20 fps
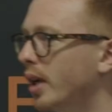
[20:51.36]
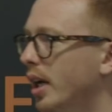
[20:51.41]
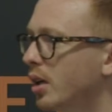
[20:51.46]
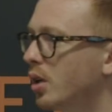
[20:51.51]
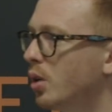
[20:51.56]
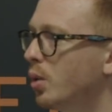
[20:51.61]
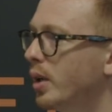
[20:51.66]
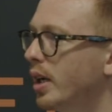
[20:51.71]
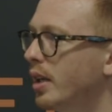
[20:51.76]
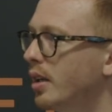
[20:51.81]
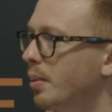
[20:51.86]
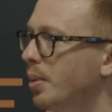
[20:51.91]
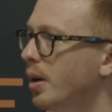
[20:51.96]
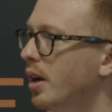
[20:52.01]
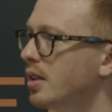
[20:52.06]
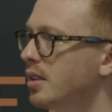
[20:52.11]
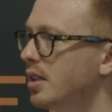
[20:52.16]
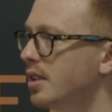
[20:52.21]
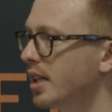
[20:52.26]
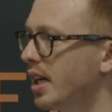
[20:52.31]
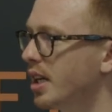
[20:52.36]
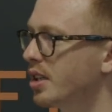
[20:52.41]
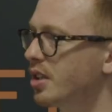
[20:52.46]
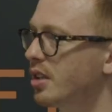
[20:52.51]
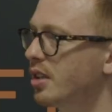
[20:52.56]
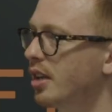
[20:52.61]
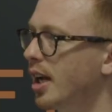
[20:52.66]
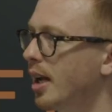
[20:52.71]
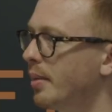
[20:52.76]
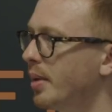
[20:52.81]
get caught in the
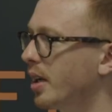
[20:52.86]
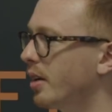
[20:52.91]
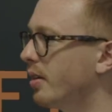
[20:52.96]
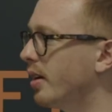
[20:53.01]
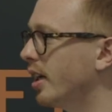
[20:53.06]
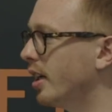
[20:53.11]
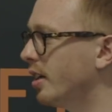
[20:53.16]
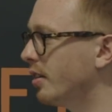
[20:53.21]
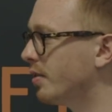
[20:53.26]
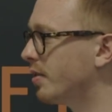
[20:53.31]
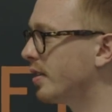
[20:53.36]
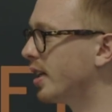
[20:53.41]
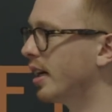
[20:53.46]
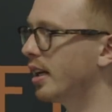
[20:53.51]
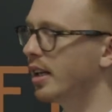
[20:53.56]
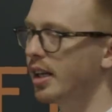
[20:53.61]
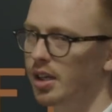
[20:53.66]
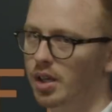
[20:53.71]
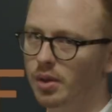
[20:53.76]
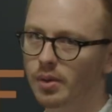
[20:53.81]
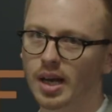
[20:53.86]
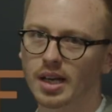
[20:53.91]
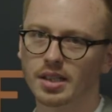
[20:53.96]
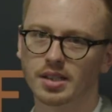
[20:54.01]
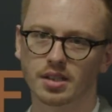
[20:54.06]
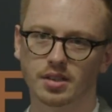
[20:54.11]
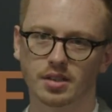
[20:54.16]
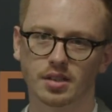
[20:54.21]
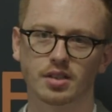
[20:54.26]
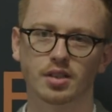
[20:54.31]
personalization, dynamic creative, data-led U
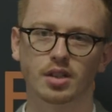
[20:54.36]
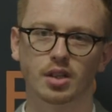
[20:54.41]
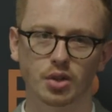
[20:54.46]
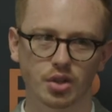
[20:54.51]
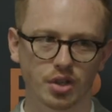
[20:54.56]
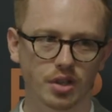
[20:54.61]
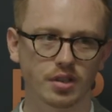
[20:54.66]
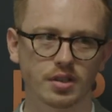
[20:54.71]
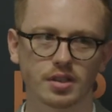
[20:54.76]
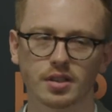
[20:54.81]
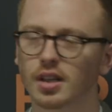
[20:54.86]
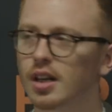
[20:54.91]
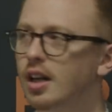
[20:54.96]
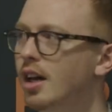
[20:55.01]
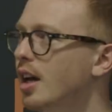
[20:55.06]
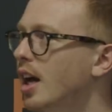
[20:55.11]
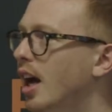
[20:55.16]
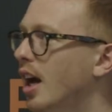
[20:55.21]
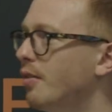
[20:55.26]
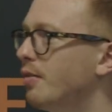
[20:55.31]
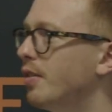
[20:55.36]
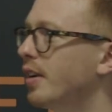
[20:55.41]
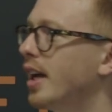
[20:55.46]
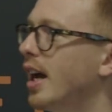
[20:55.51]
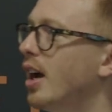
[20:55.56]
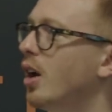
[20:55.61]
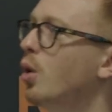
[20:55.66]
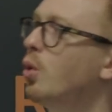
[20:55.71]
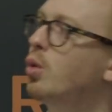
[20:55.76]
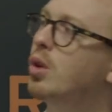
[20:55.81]
X as solutions and
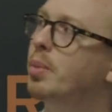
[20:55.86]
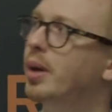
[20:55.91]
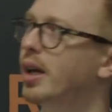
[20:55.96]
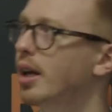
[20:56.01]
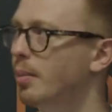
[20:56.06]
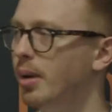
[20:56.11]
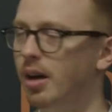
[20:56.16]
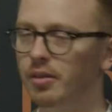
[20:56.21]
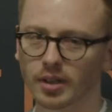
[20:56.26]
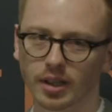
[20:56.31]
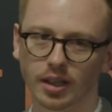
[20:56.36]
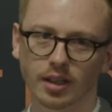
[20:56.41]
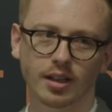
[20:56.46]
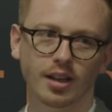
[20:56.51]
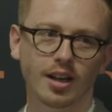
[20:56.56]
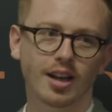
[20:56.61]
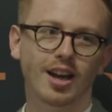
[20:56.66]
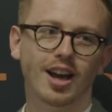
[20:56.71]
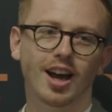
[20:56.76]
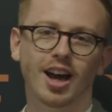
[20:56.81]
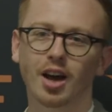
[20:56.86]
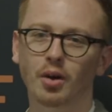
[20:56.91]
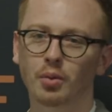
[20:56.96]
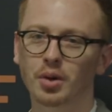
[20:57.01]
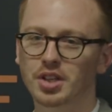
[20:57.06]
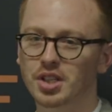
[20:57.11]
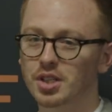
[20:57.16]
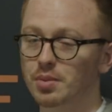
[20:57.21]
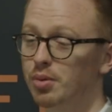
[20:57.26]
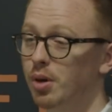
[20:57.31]
forget all the bit above it, uh,
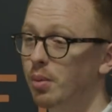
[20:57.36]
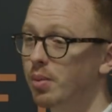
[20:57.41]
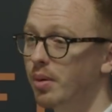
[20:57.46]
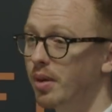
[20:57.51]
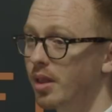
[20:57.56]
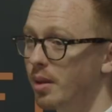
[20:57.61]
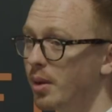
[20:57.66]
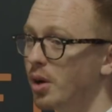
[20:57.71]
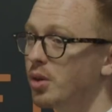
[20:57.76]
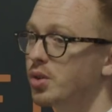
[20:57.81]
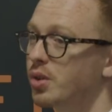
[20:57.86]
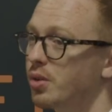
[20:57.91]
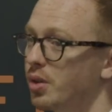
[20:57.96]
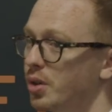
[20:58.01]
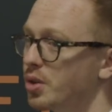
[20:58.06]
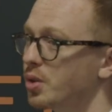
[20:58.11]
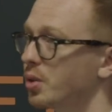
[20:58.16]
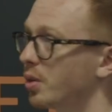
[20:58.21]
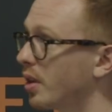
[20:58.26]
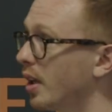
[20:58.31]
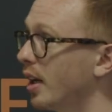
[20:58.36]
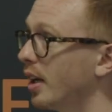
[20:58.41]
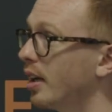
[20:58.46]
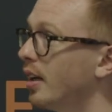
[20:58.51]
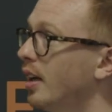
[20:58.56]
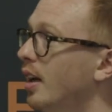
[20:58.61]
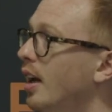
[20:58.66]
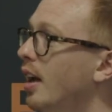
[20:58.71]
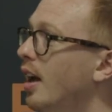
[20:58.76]
which is probably the most crucial thing.